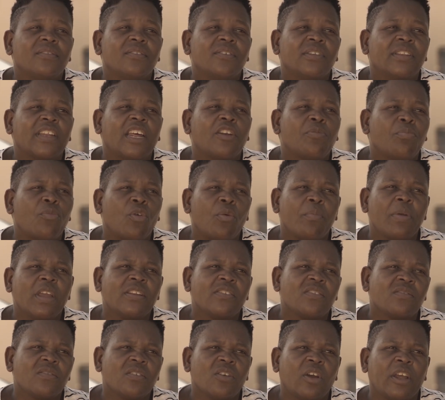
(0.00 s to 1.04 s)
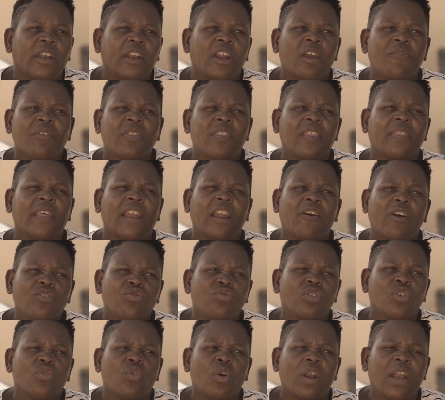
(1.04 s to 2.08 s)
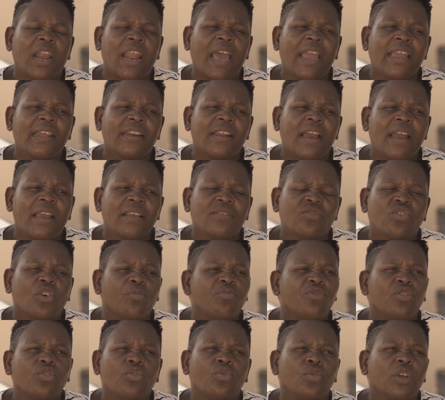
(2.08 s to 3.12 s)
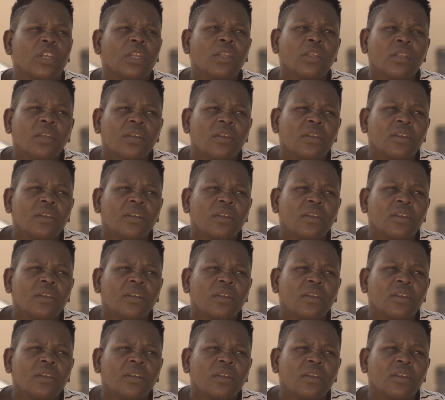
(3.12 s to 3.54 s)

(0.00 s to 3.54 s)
On that moment, and everything that I was doing online, I stopped doing,